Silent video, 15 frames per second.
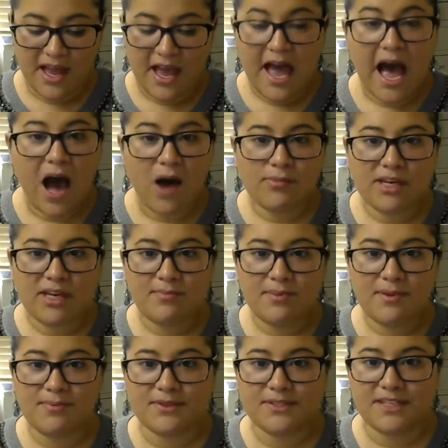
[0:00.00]
How many
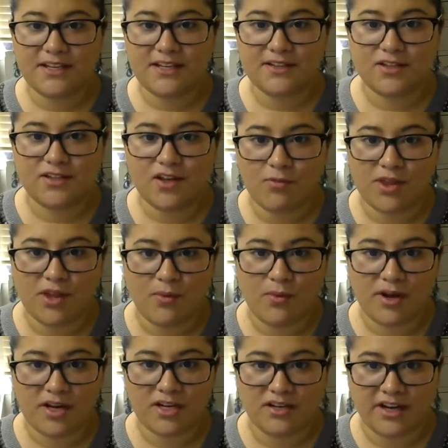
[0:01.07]
people sing a song when they wash their